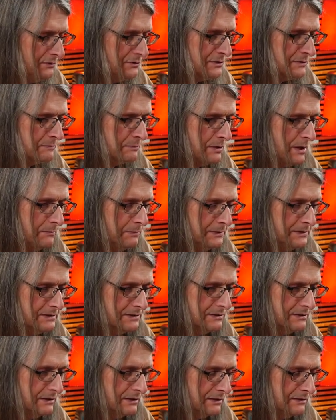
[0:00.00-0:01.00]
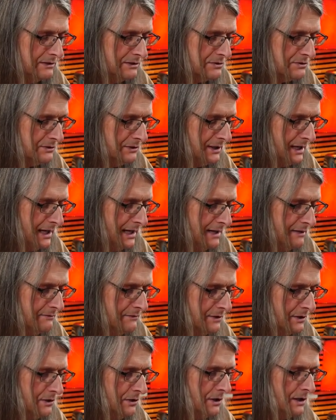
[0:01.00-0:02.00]
you just probably didn't additionally
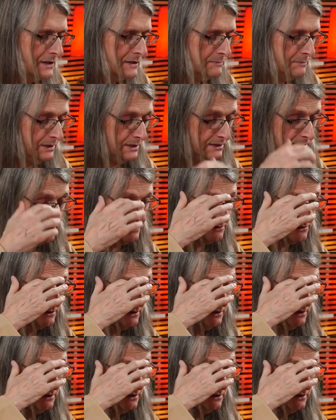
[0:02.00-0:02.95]
have the cards because